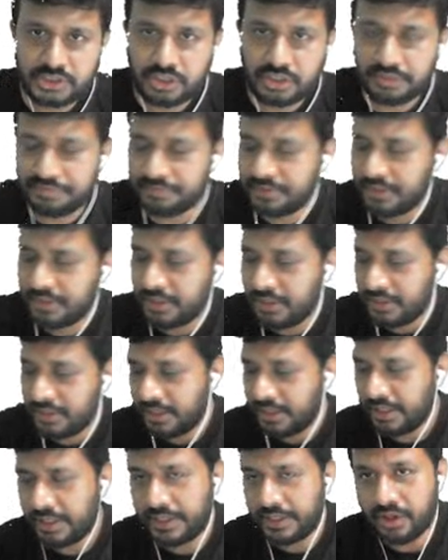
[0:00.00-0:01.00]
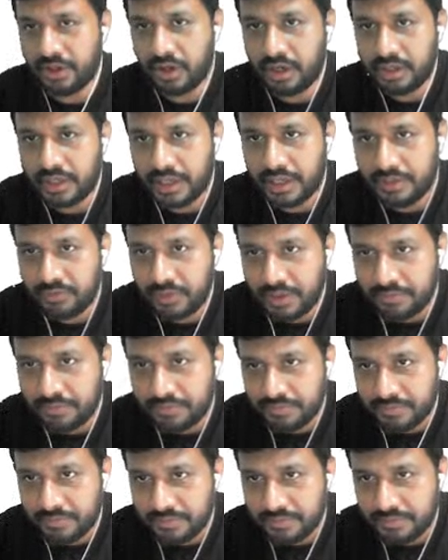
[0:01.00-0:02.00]
of a dot, I would have
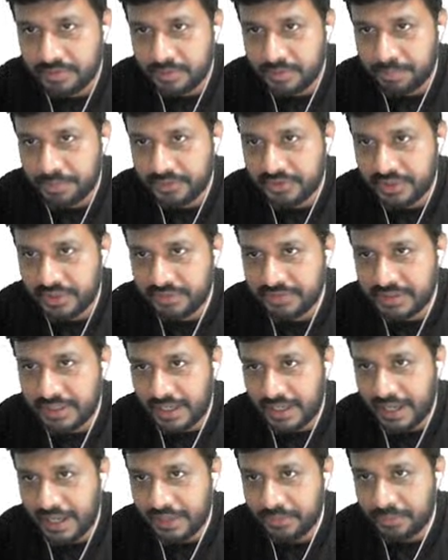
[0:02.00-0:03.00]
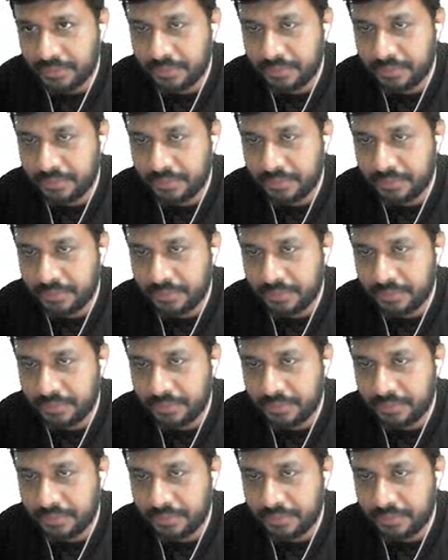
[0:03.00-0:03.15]
represented with arrow.